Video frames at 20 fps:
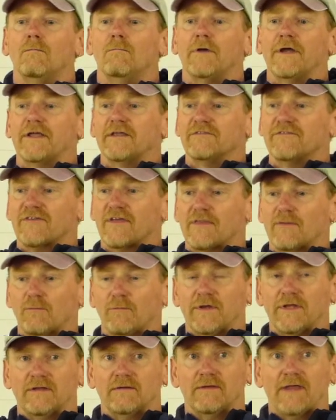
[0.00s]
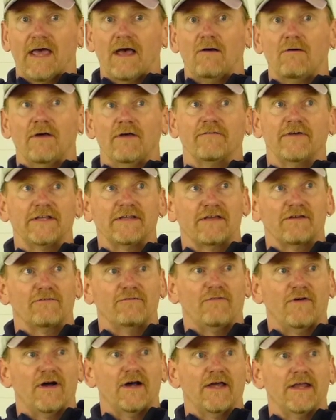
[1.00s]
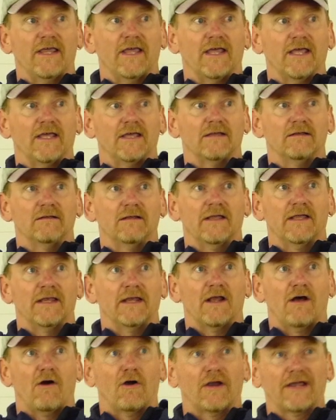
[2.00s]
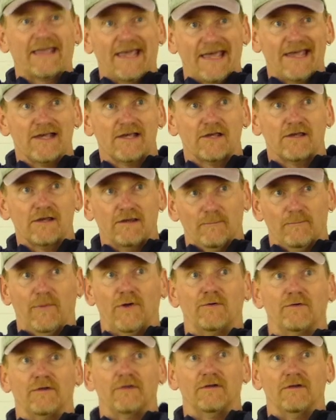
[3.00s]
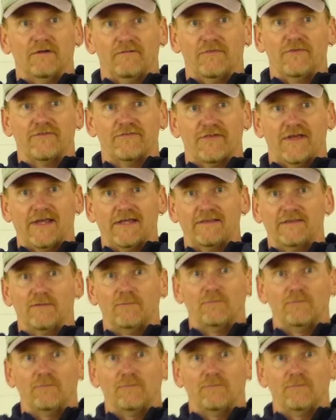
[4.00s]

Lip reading: we can say that we now have identified an archaic component of the site